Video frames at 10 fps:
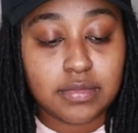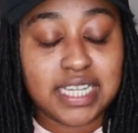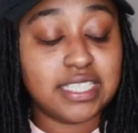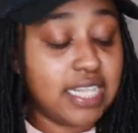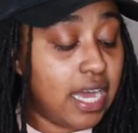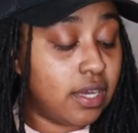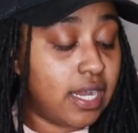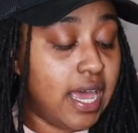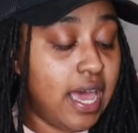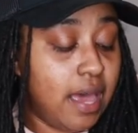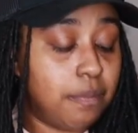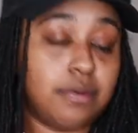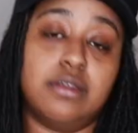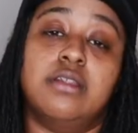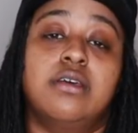is not going to
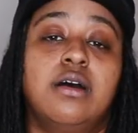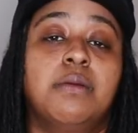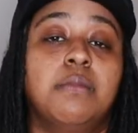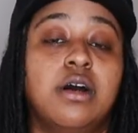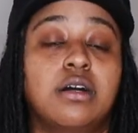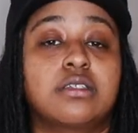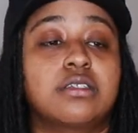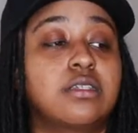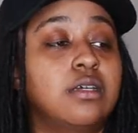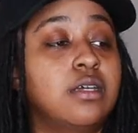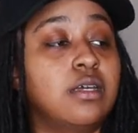happen amongst